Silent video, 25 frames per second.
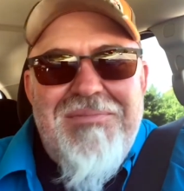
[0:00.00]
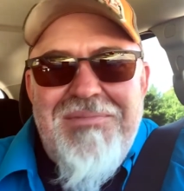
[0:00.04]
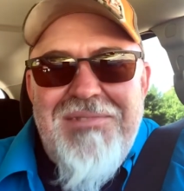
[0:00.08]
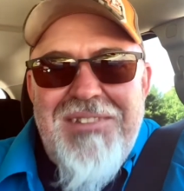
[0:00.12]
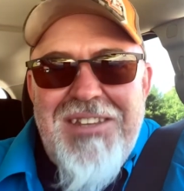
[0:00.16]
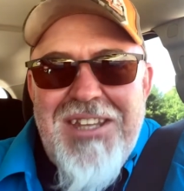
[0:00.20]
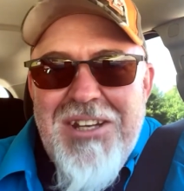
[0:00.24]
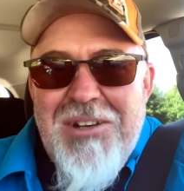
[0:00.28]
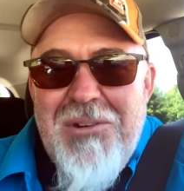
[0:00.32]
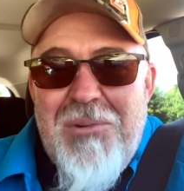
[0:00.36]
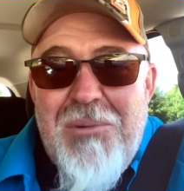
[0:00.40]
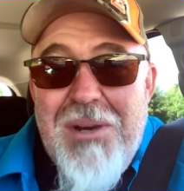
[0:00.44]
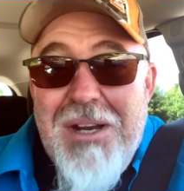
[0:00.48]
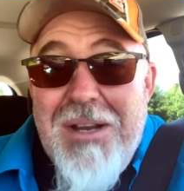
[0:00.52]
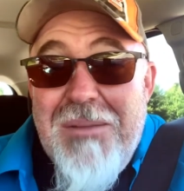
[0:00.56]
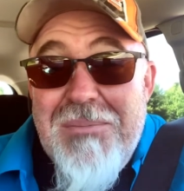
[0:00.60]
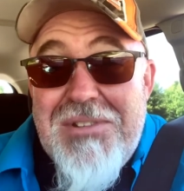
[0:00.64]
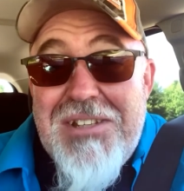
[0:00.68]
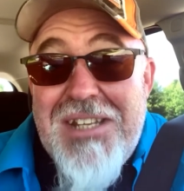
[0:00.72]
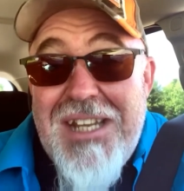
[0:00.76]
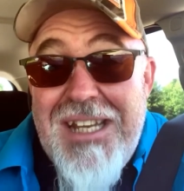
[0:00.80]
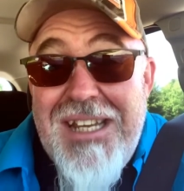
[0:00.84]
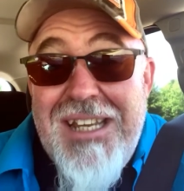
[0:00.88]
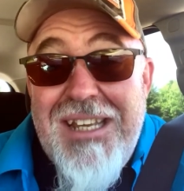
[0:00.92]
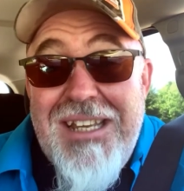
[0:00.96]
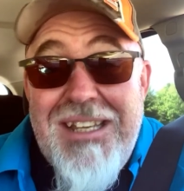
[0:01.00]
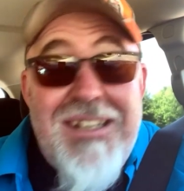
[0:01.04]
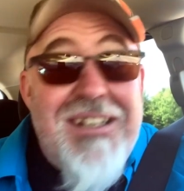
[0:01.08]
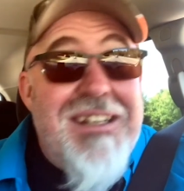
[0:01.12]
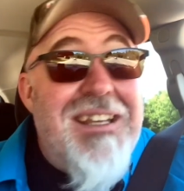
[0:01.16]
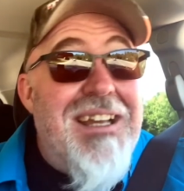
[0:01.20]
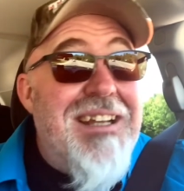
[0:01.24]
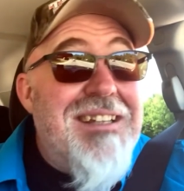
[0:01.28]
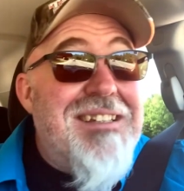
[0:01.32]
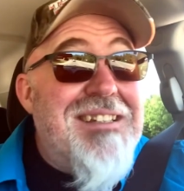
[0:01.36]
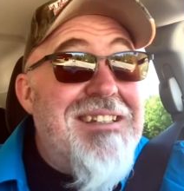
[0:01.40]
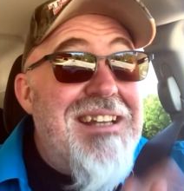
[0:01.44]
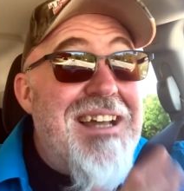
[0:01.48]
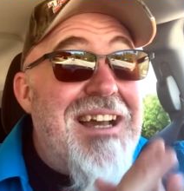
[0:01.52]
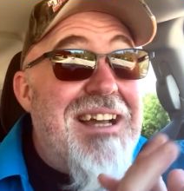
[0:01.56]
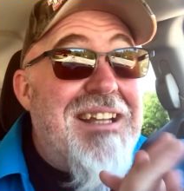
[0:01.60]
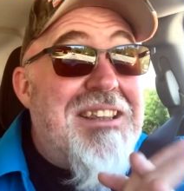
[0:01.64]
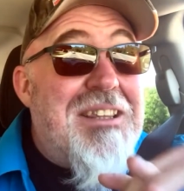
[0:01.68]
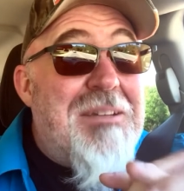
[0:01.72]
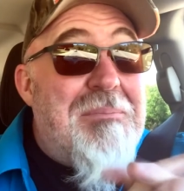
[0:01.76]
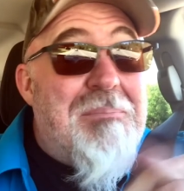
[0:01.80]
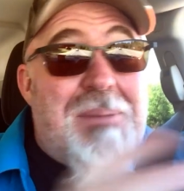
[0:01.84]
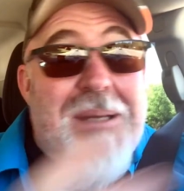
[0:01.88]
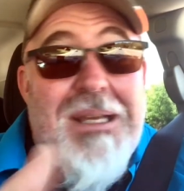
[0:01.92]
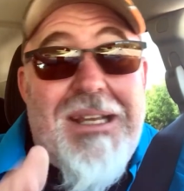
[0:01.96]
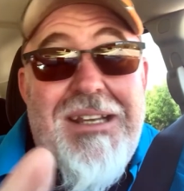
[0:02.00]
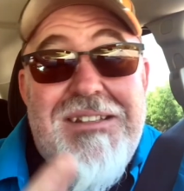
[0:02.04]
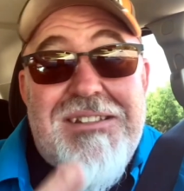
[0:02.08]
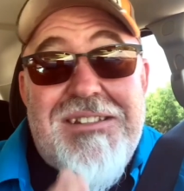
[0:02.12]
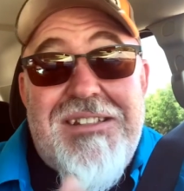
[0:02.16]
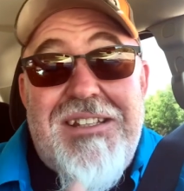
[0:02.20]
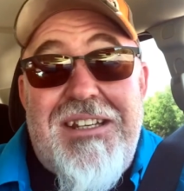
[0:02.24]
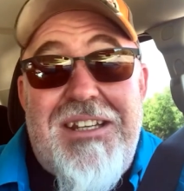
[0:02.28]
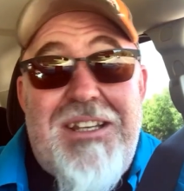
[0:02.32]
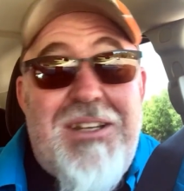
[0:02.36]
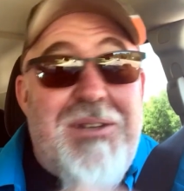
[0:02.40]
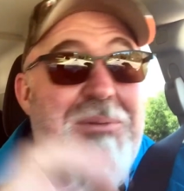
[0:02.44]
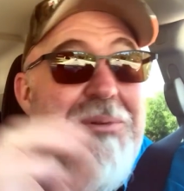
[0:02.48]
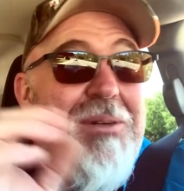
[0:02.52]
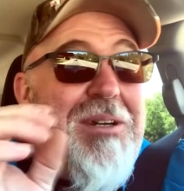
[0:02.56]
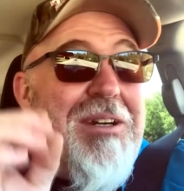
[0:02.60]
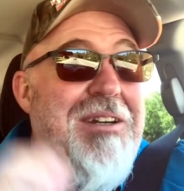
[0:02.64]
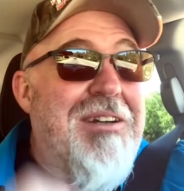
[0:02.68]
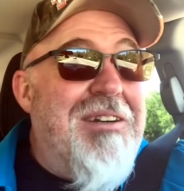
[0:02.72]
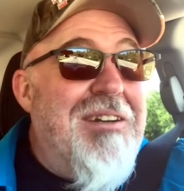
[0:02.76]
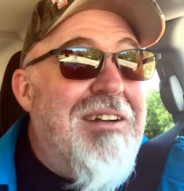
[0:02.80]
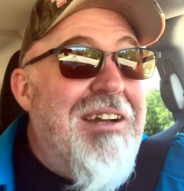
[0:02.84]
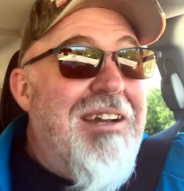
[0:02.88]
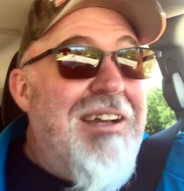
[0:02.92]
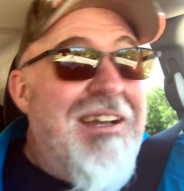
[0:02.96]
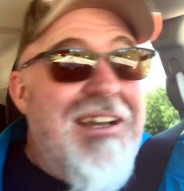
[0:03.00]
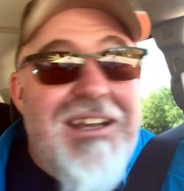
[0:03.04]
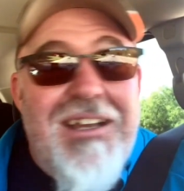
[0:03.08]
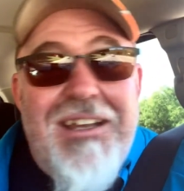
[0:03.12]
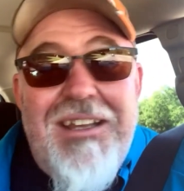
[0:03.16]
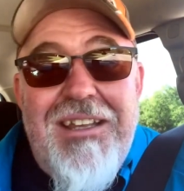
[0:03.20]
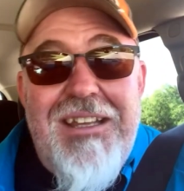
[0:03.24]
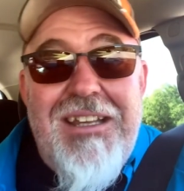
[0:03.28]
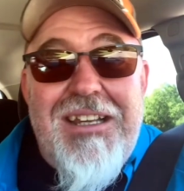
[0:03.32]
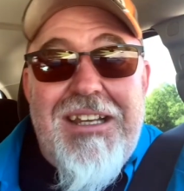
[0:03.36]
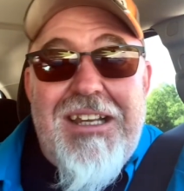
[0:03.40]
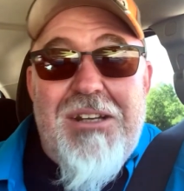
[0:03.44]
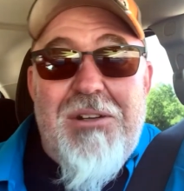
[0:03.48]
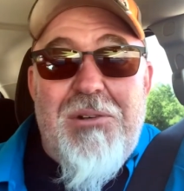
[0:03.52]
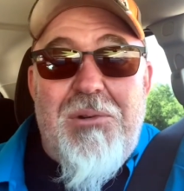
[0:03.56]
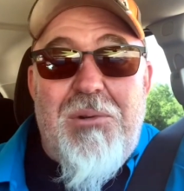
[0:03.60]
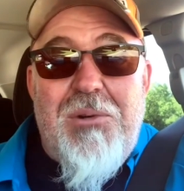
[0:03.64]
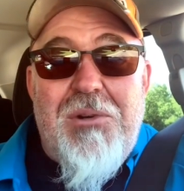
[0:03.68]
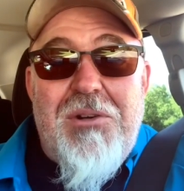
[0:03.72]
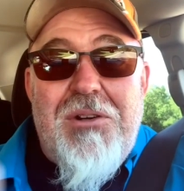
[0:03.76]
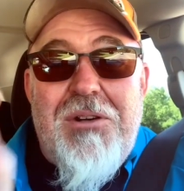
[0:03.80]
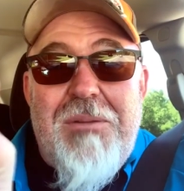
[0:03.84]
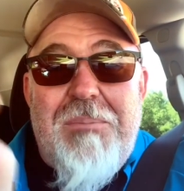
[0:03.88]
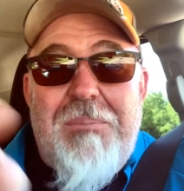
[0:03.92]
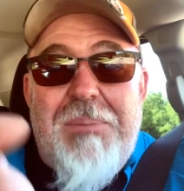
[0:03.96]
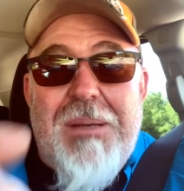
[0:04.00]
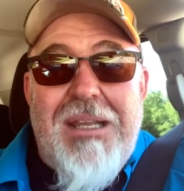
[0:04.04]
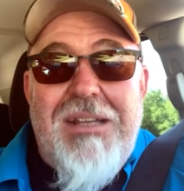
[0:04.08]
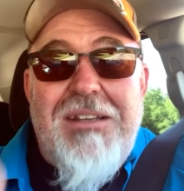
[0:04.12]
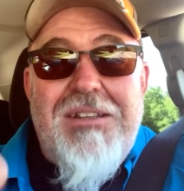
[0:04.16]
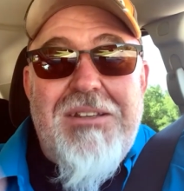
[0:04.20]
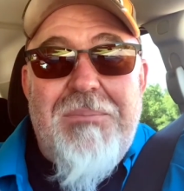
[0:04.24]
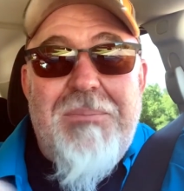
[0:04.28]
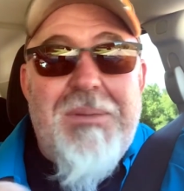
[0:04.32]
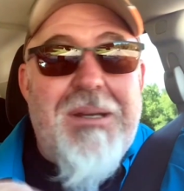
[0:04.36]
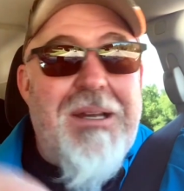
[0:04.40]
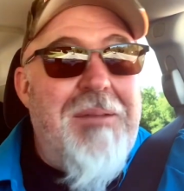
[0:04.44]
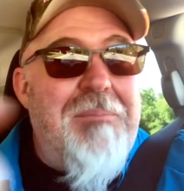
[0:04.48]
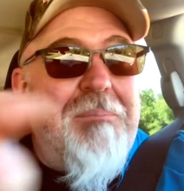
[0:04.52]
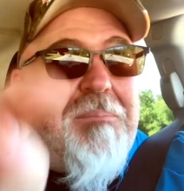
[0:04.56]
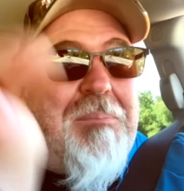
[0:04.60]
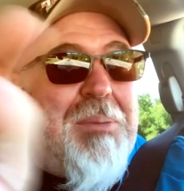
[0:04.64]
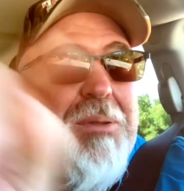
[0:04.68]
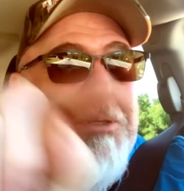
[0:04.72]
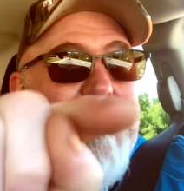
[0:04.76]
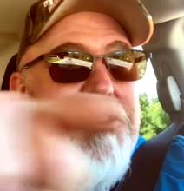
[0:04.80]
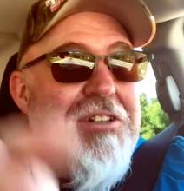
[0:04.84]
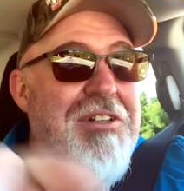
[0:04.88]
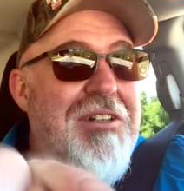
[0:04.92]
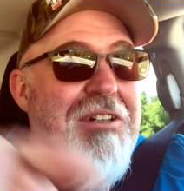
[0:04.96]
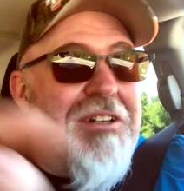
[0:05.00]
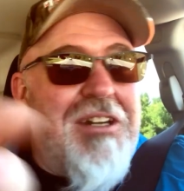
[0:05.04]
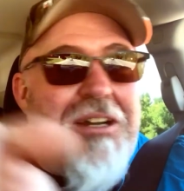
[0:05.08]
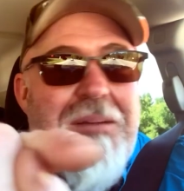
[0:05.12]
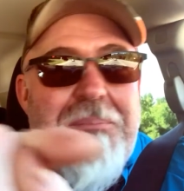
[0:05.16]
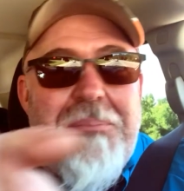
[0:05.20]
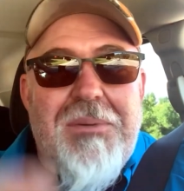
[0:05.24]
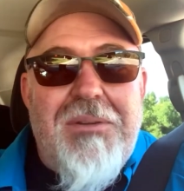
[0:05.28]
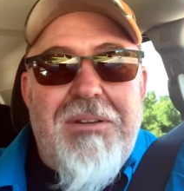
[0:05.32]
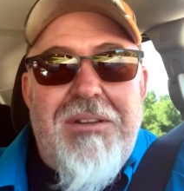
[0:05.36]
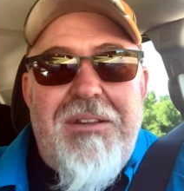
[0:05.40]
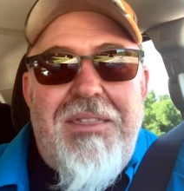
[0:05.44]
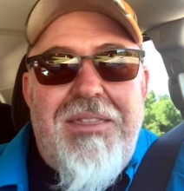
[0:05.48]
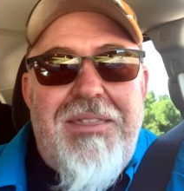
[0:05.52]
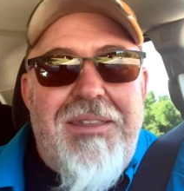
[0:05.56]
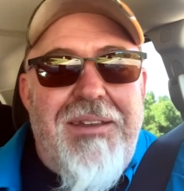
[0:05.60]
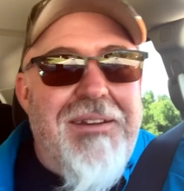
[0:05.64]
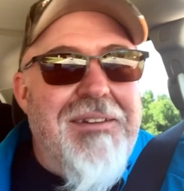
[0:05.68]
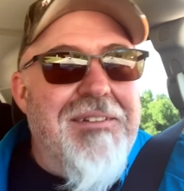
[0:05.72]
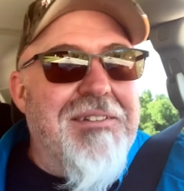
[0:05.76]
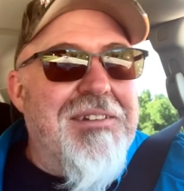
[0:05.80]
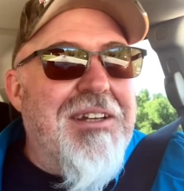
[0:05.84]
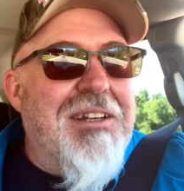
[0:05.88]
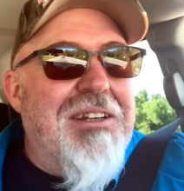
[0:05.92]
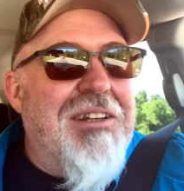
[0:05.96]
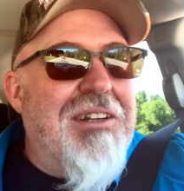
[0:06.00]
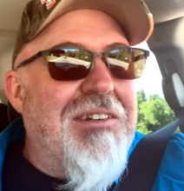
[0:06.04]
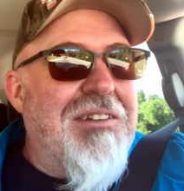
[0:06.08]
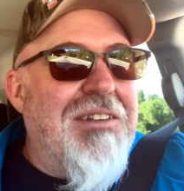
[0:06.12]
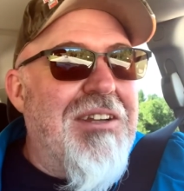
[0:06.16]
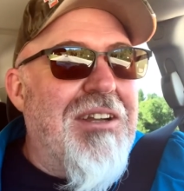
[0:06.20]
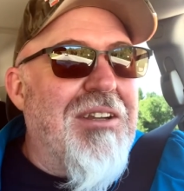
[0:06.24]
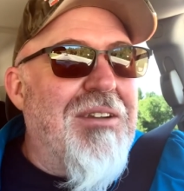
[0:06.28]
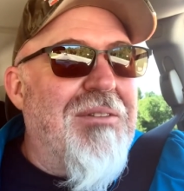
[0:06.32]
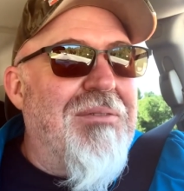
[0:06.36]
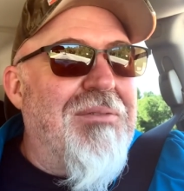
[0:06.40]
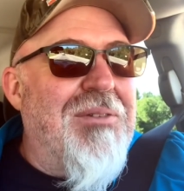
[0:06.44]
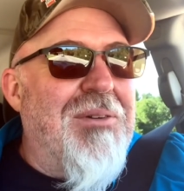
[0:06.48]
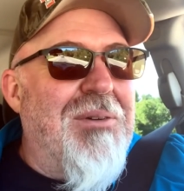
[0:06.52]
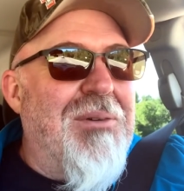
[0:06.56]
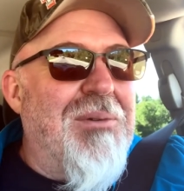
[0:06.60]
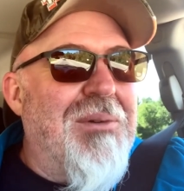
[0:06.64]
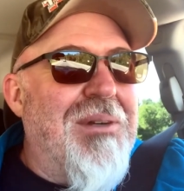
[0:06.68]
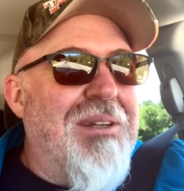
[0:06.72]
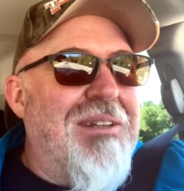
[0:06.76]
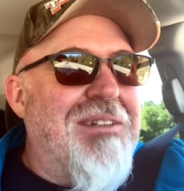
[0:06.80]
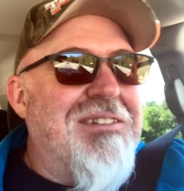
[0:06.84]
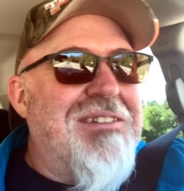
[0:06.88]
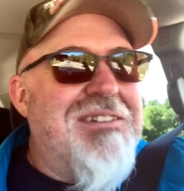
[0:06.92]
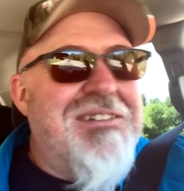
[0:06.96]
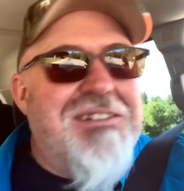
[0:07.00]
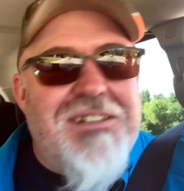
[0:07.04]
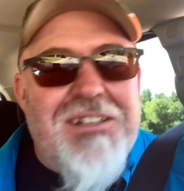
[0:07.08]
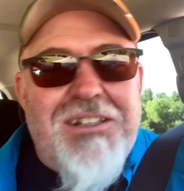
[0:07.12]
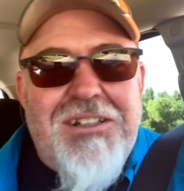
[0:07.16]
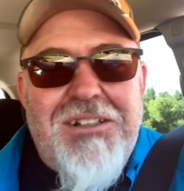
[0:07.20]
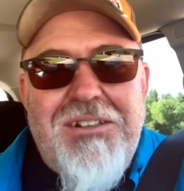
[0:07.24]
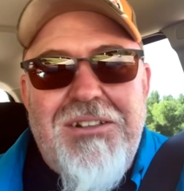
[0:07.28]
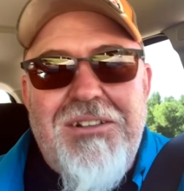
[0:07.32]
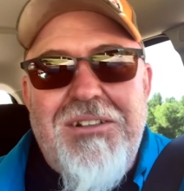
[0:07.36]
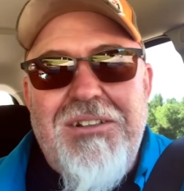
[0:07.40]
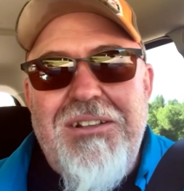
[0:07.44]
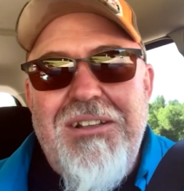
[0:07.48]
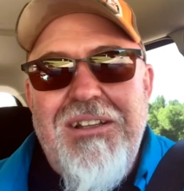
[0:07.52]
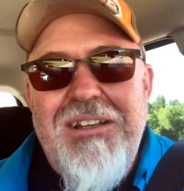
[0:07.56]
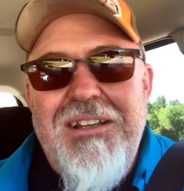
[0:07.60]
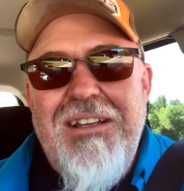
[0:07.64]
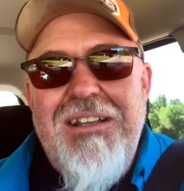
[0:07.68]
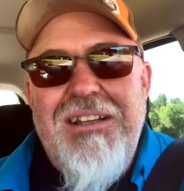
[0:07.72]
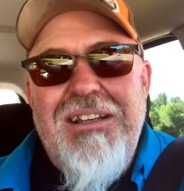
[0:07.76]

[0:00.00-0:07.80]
you know what I'm saying? It's not the big city where you can order a pizza by pushing a couple of things on your telephone. It's still